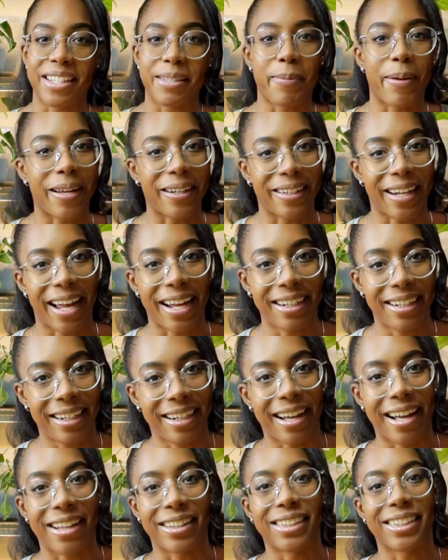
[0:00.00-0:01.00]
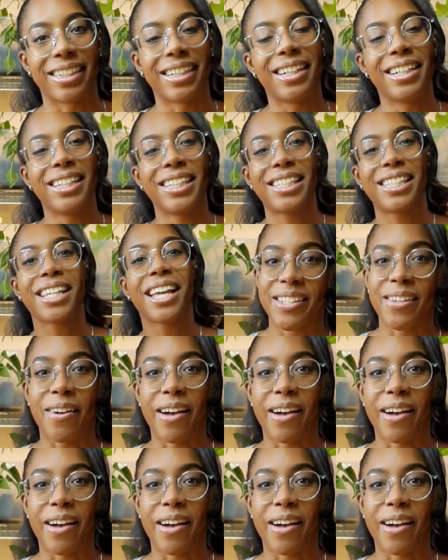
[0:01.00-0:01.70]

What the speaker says: I spent $90.